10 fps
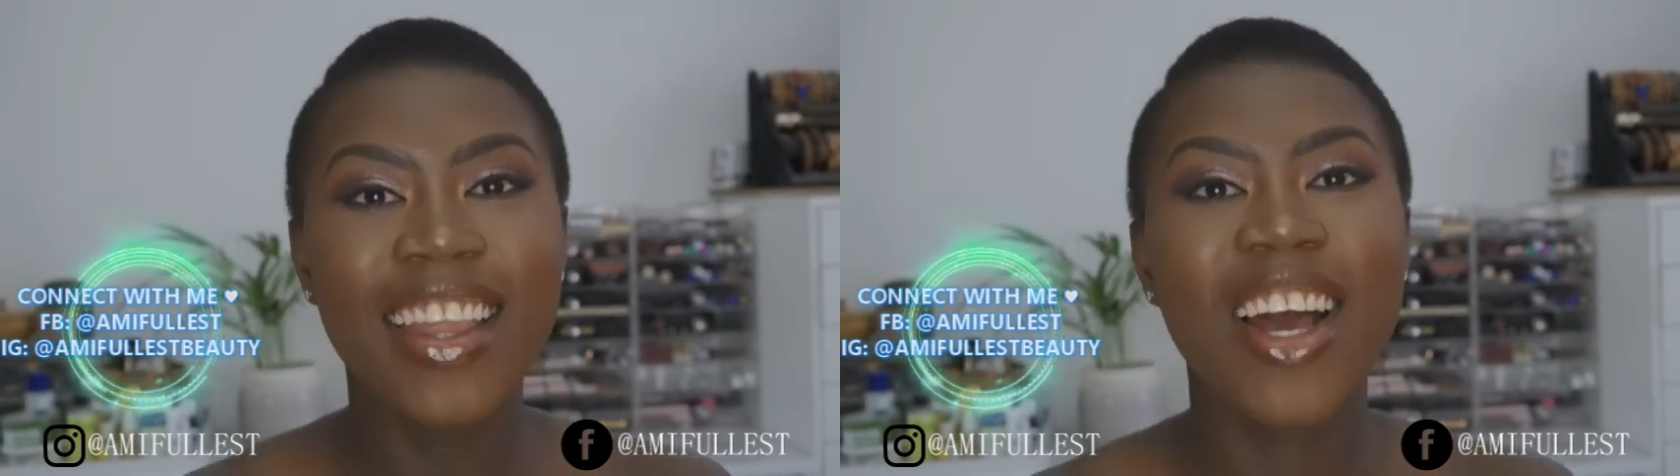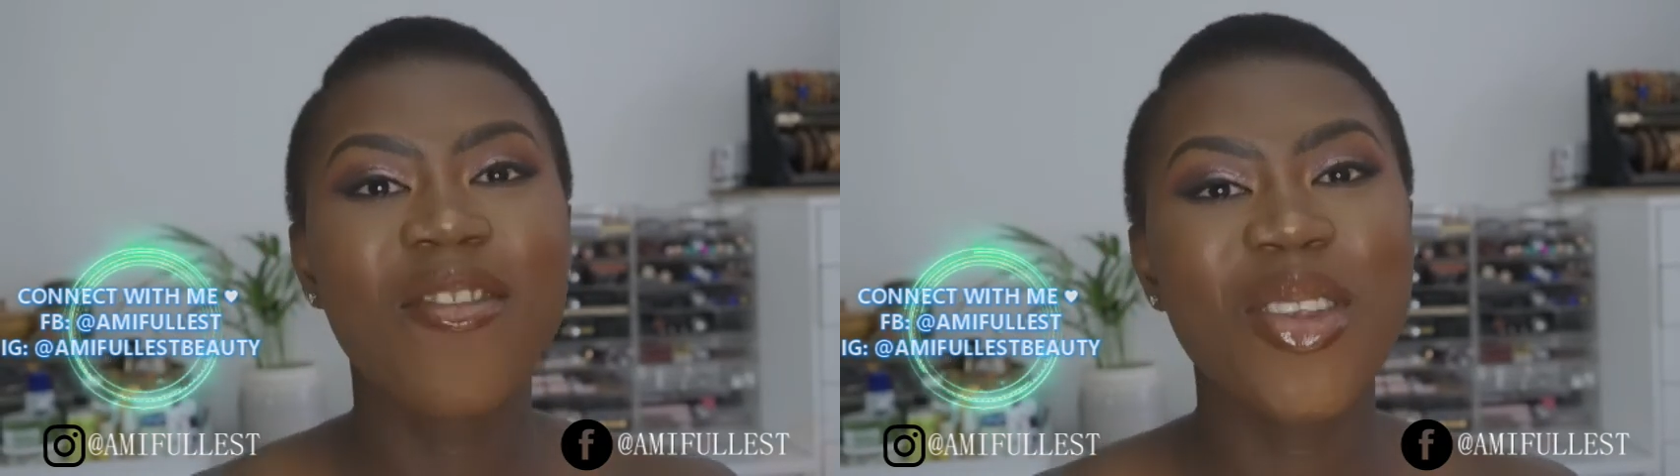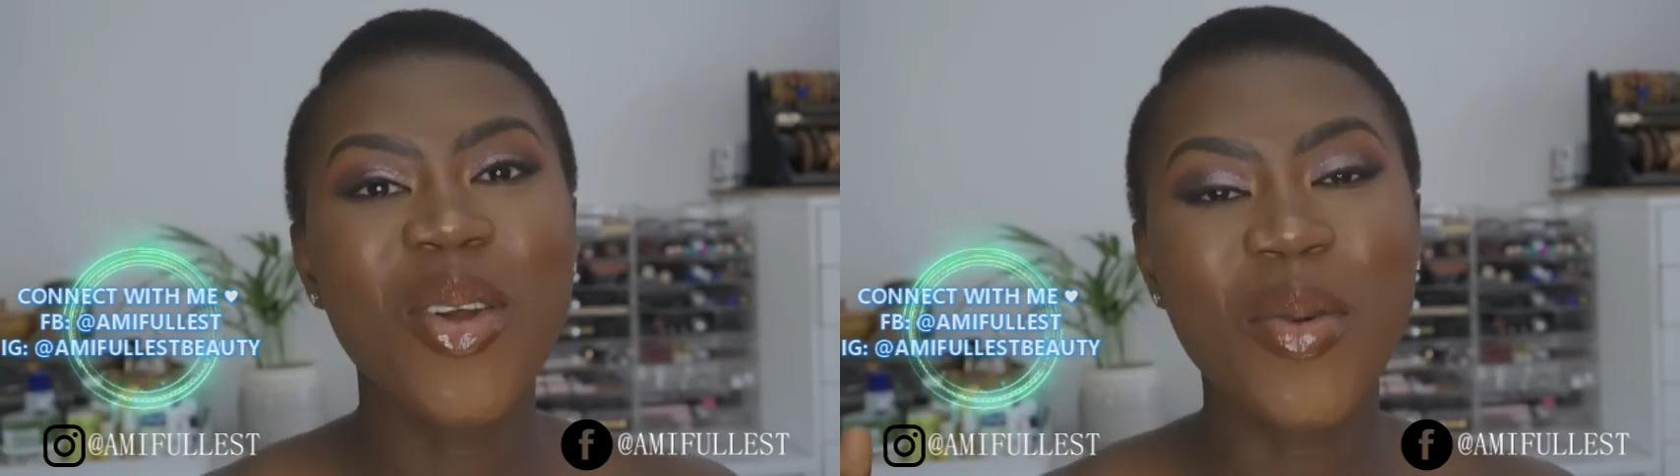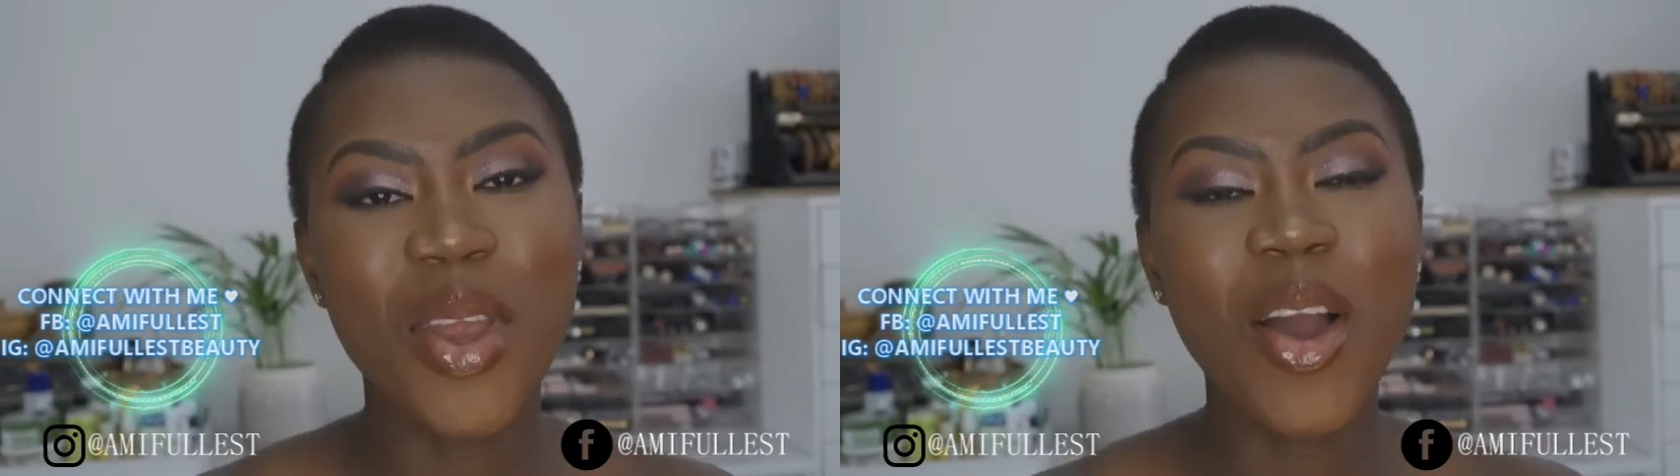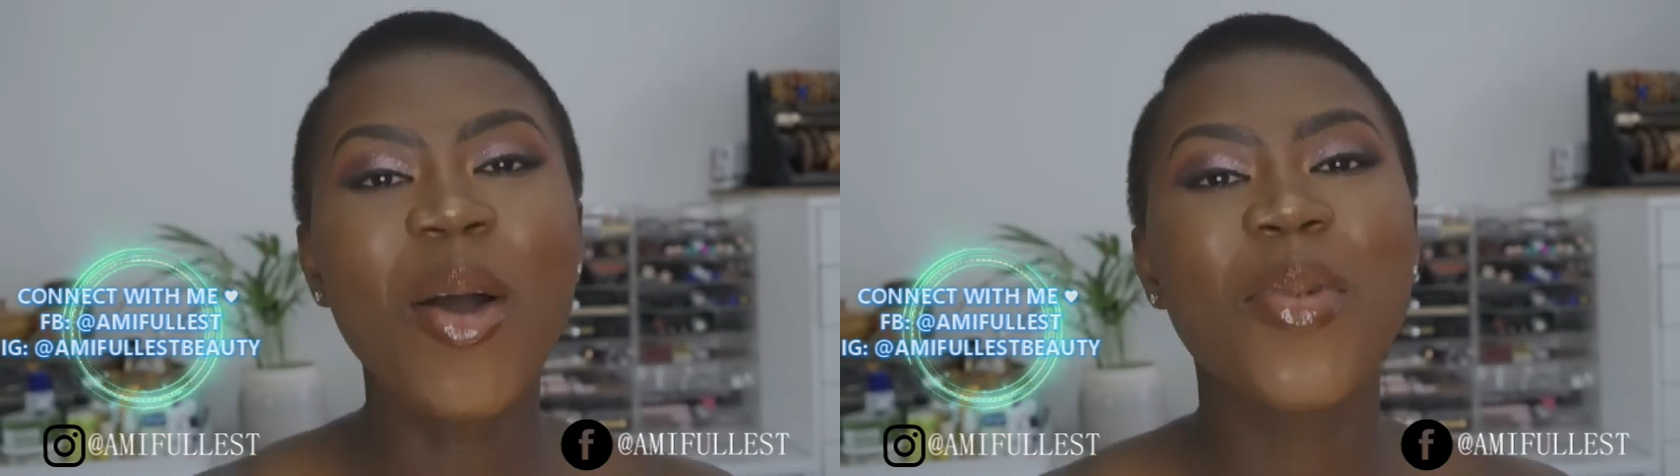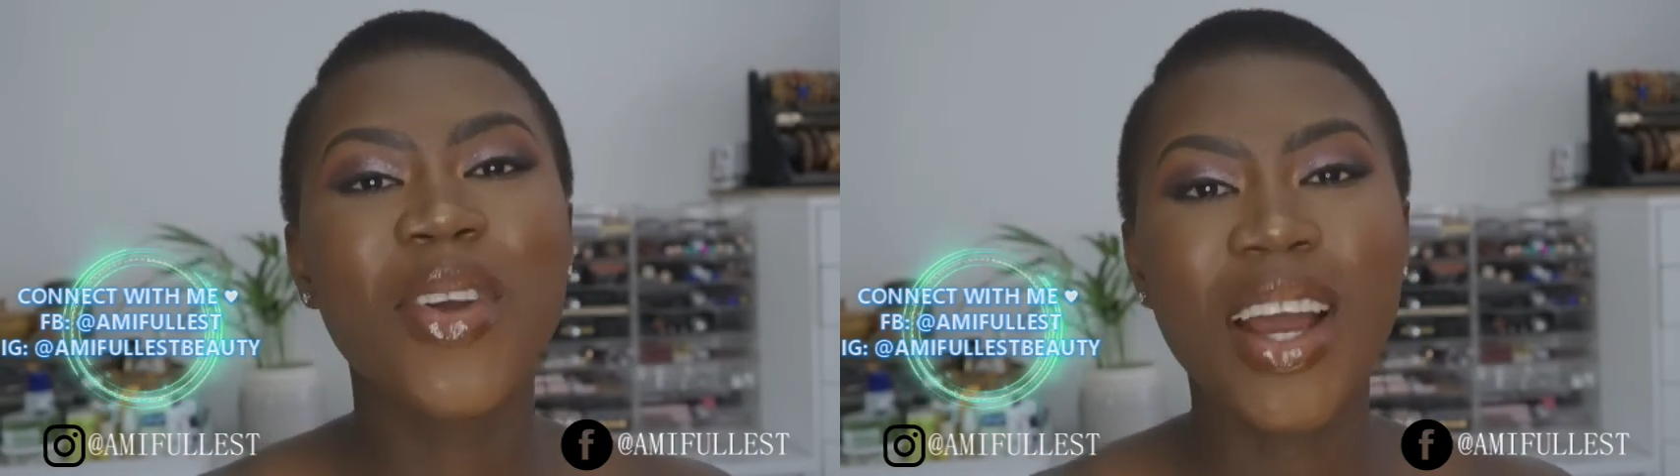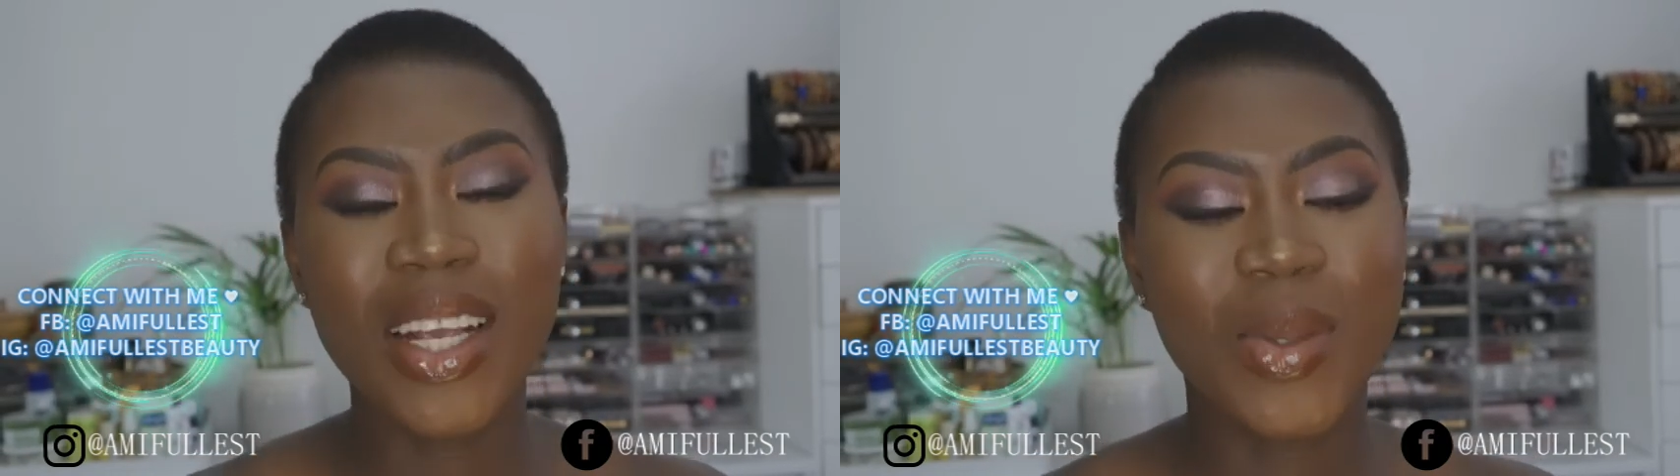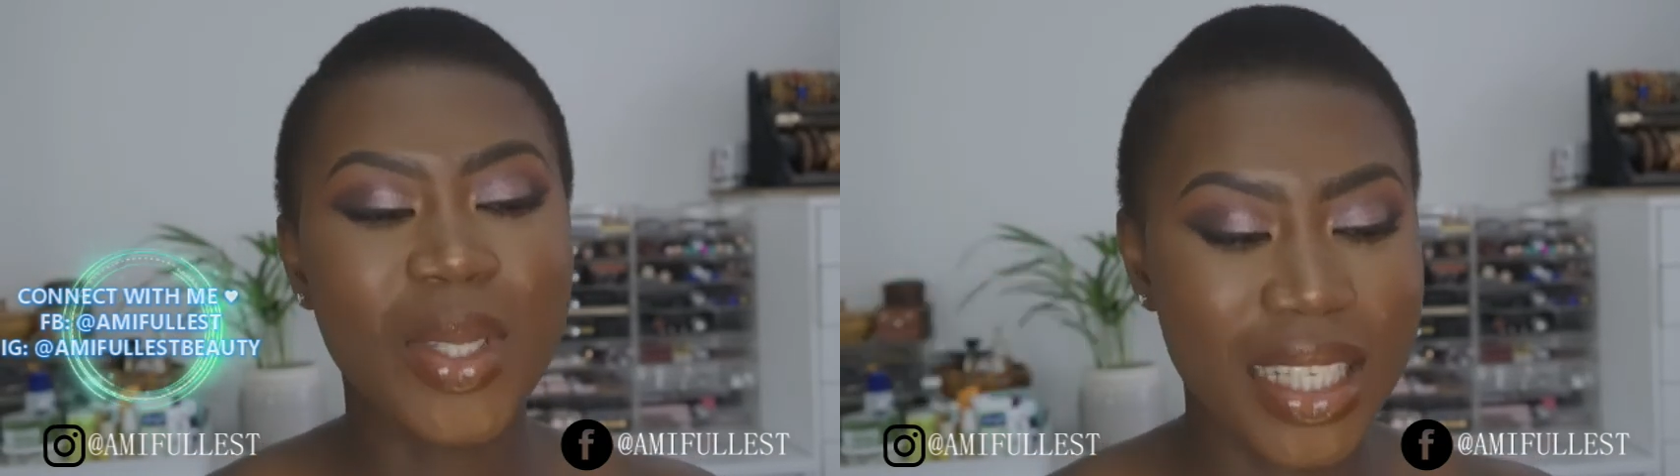That video will be up, you
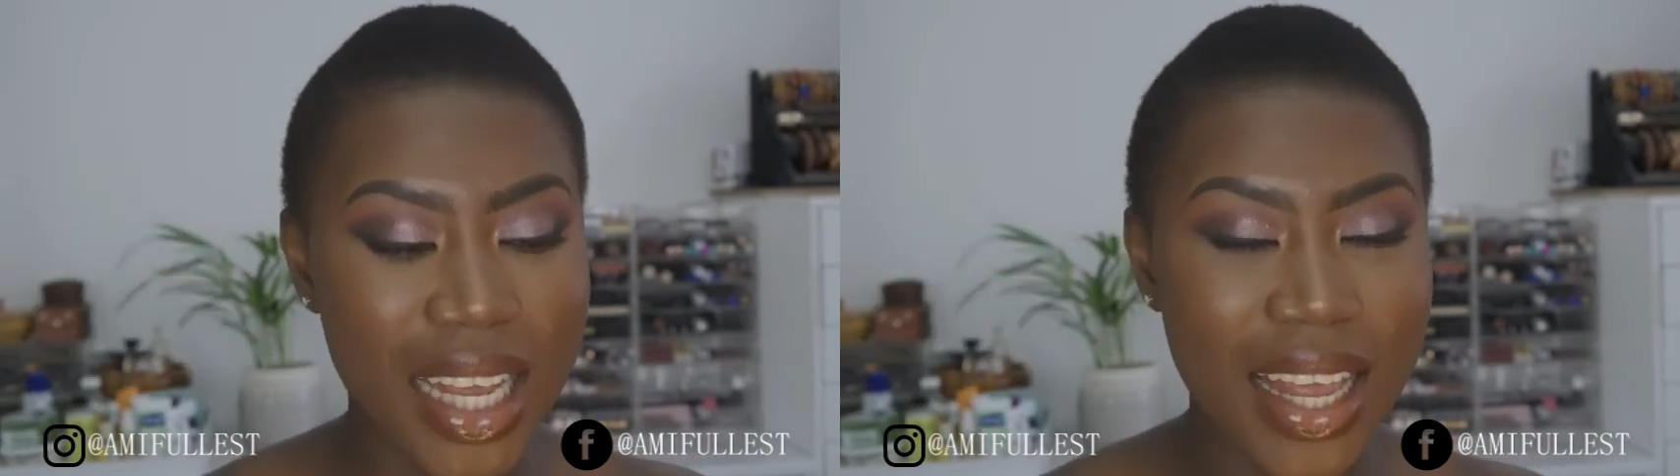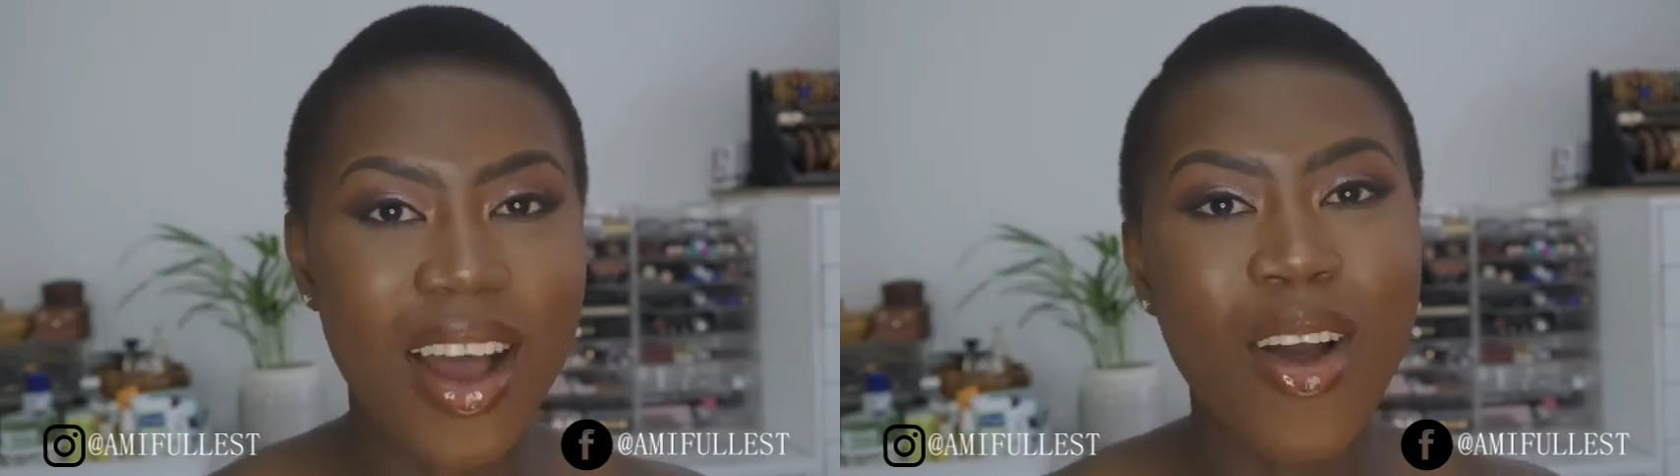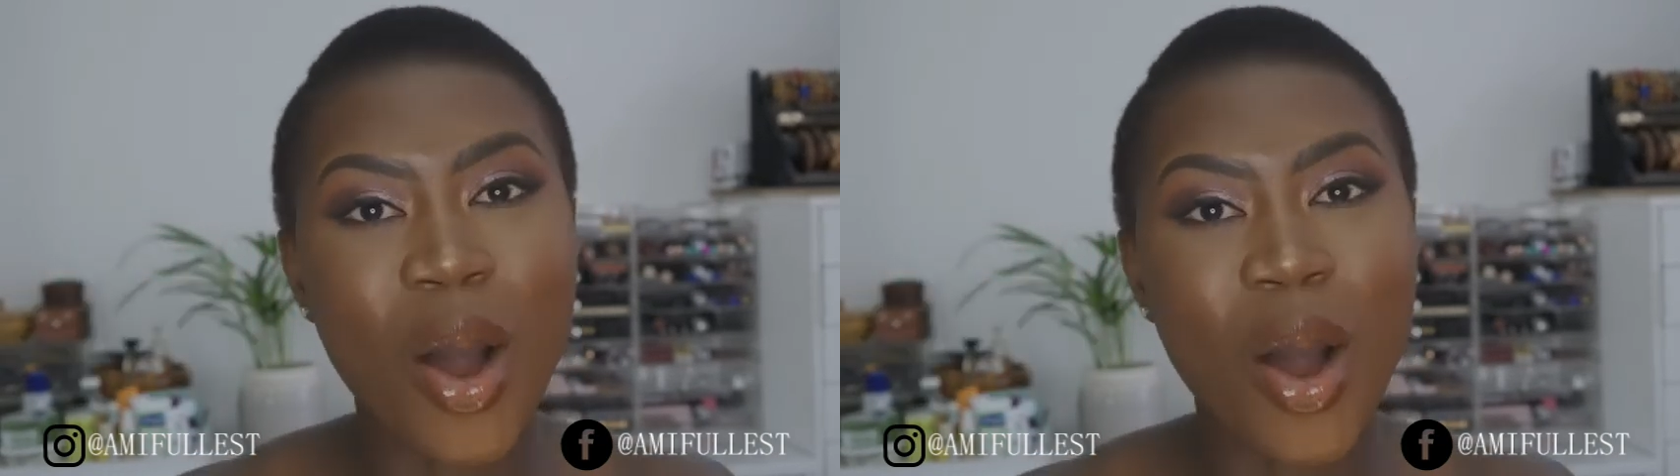guys to see that,